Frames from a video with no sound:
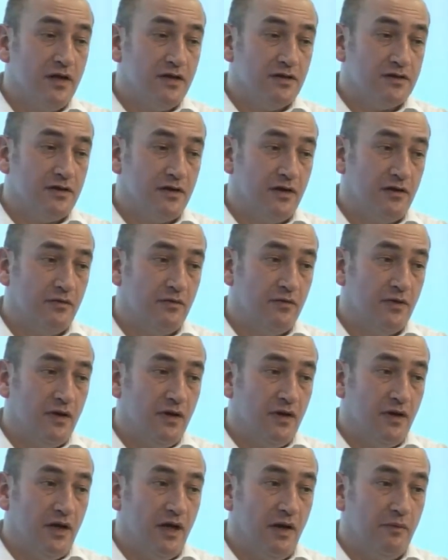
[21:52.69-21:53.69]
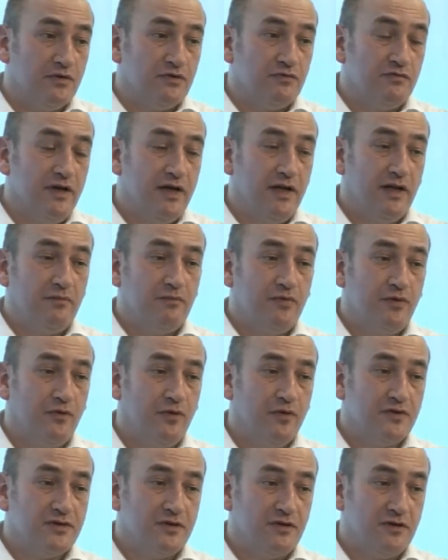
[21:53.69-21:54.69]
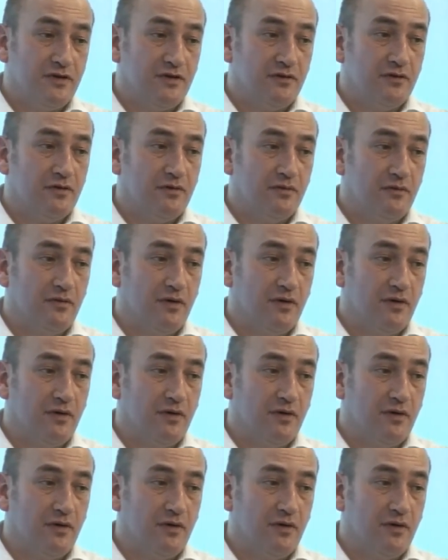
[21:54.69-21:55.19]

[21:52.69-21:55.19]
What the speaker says: So it was really important that